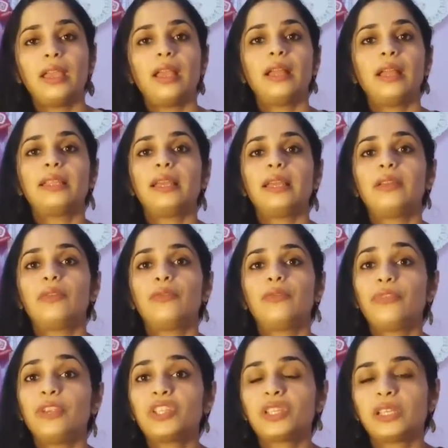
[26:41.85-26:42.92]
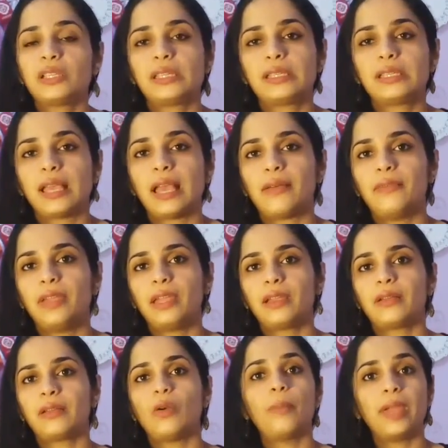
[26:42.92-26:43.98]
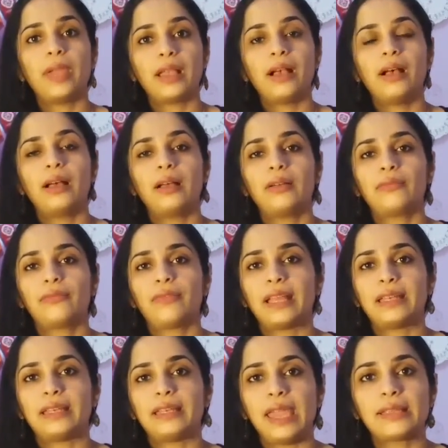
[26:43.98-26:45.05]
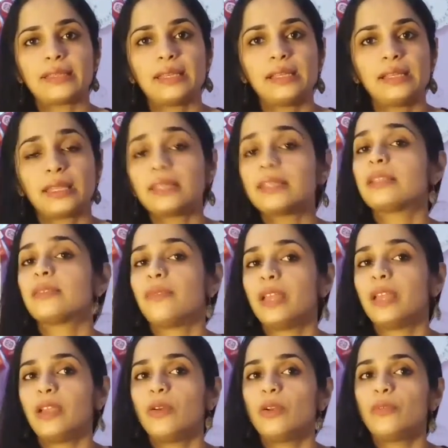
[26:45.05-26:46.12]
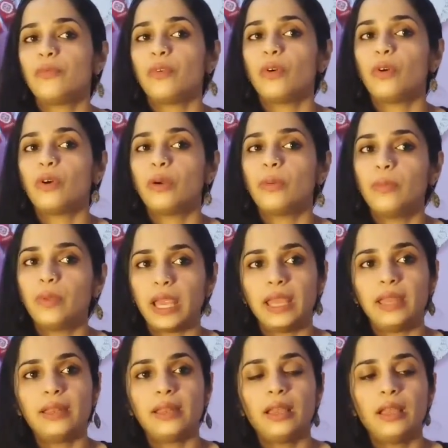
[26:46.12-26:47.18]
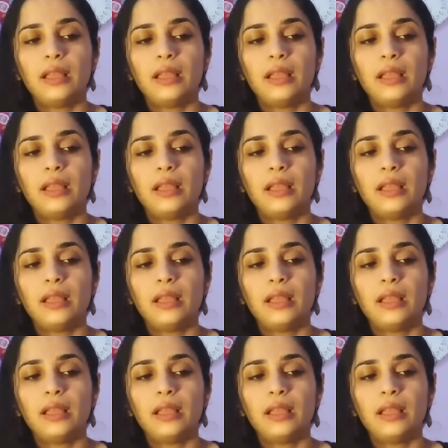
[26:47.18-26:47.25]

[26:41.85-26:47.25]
And then fishes is having omega fatty acids. This is very good for brain.